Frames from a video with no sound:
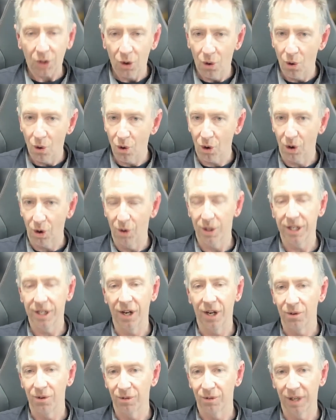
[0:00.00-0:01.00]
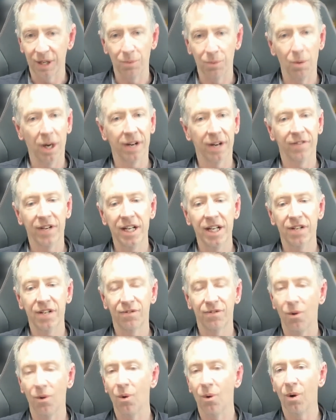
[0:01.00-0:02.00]
or really one of each
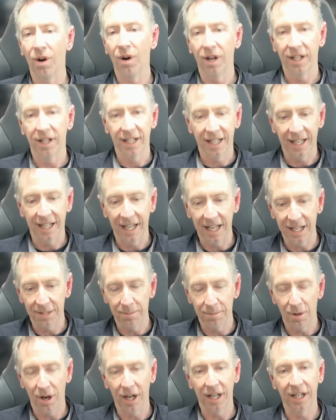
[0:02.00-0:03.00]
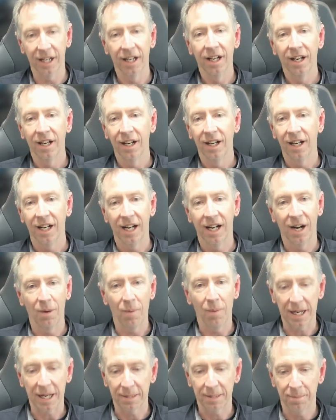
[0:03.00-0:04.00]
for, here's my
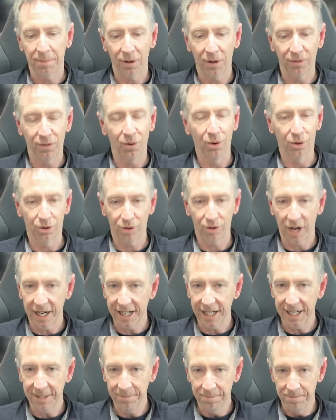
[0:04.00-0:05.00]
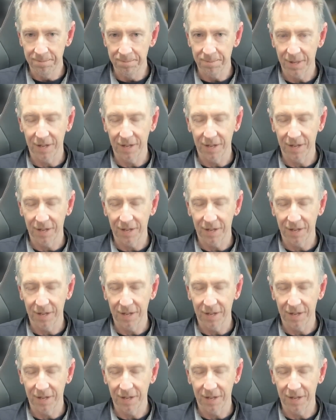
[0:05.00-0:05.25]
wax pot for training,